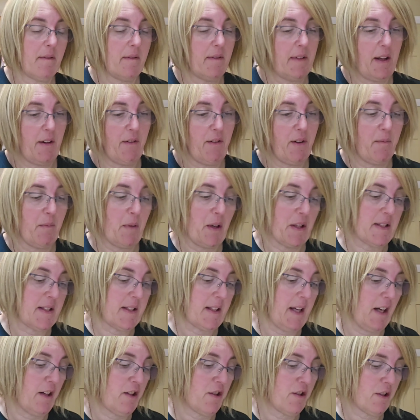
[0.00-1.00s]
they're in my
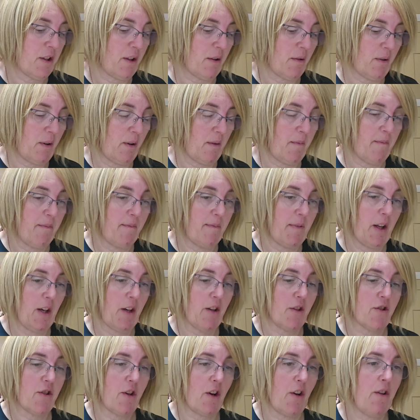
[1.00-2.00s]
stash, so I'm going
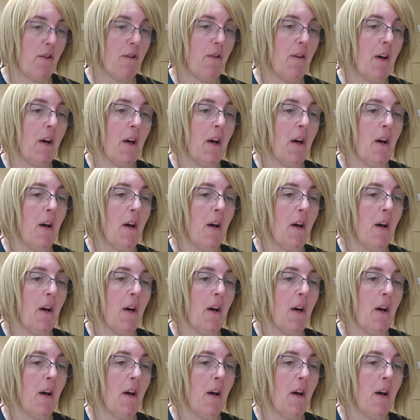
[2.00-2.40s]
to show you.